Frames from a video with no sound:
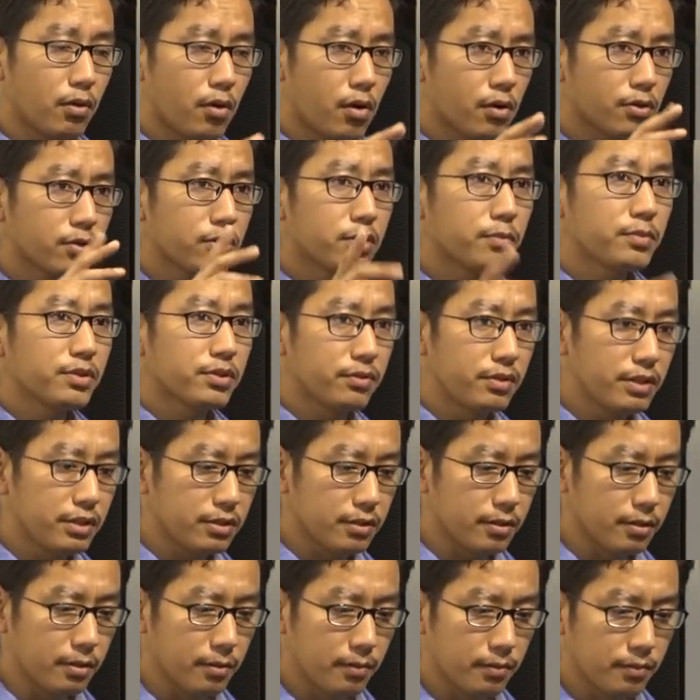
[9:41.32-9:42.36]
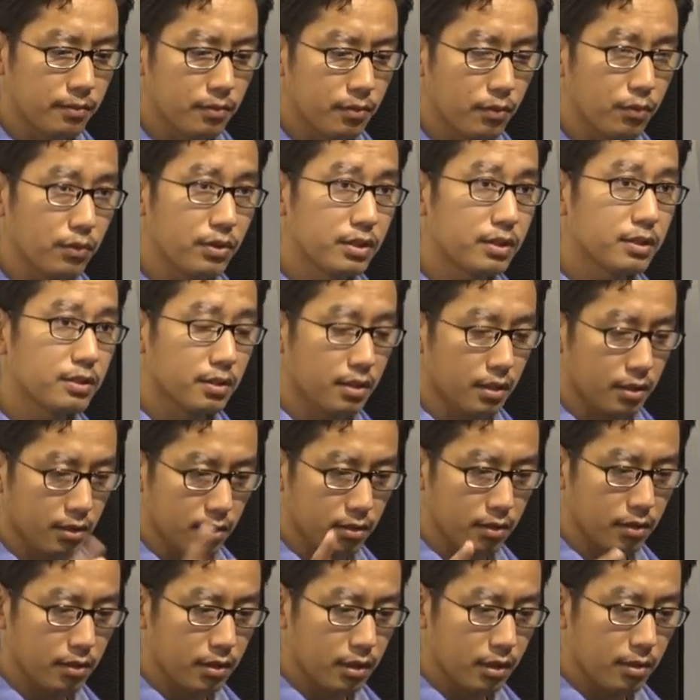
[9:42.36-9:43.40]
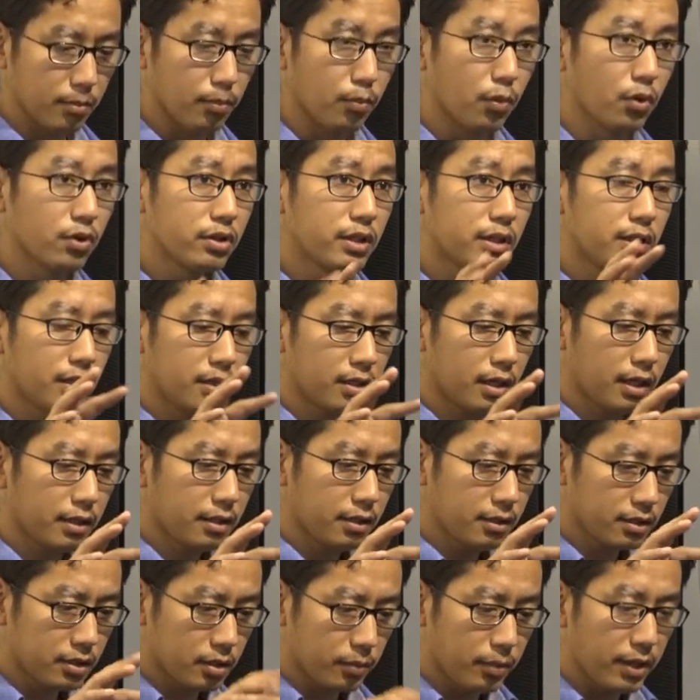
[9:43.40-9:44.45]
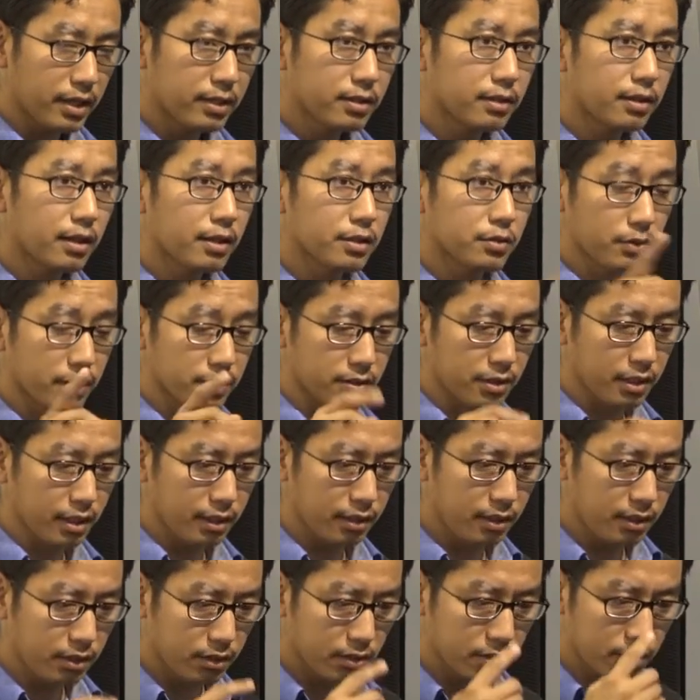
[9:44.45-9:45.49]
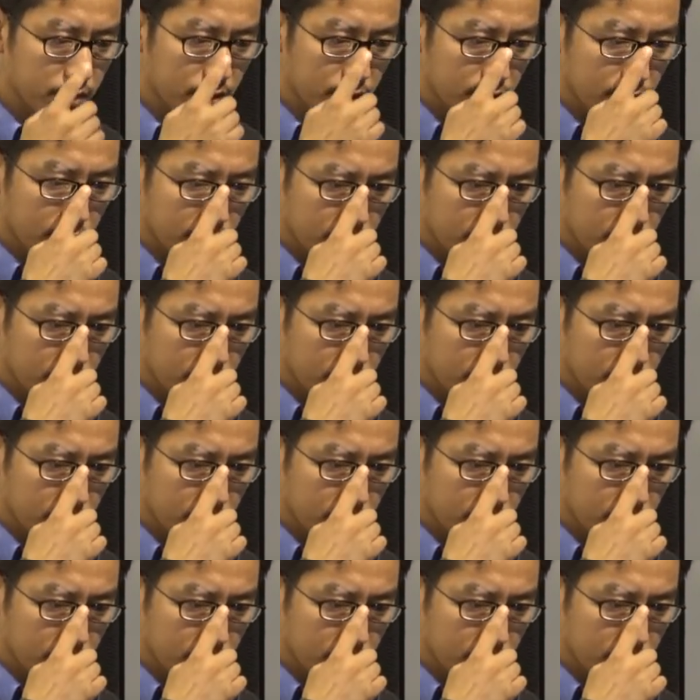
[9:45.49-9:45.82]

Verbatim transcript: Autonomous Region, which is both in, I think, Tibetan as well as English.